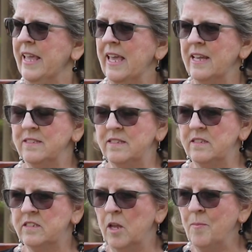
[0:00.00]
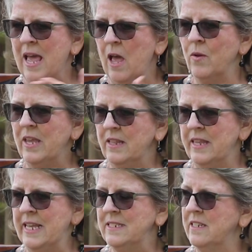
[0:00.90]
And somehow he
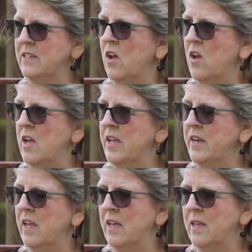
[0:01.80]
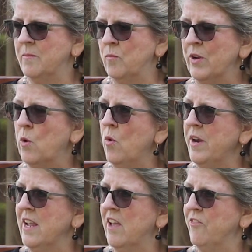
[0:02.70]
landed on a
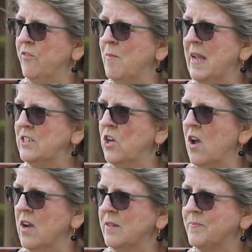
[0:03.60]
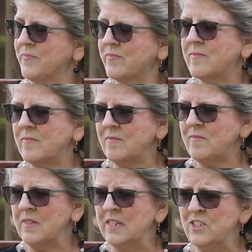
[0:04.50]
recording of my talk.
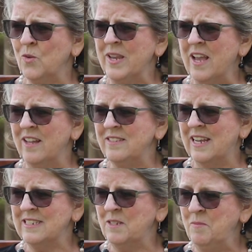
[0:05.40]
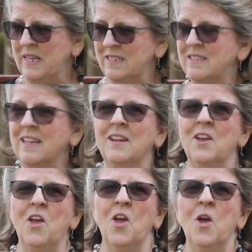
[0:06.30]
So he contacted me and said,
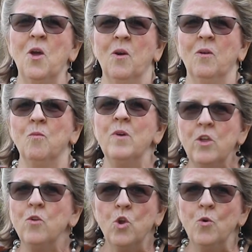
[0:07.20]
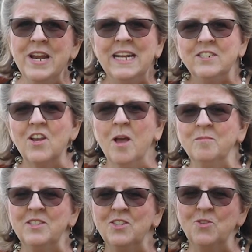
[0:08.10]
well, you need to
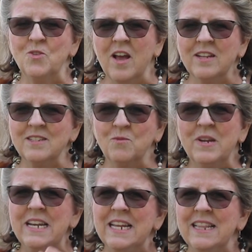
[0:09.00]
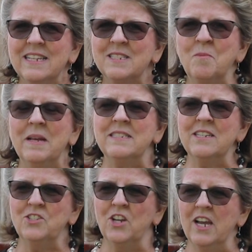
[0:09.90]
come to Uganda. We need this
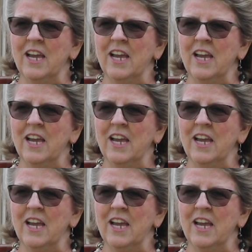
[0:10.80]
message.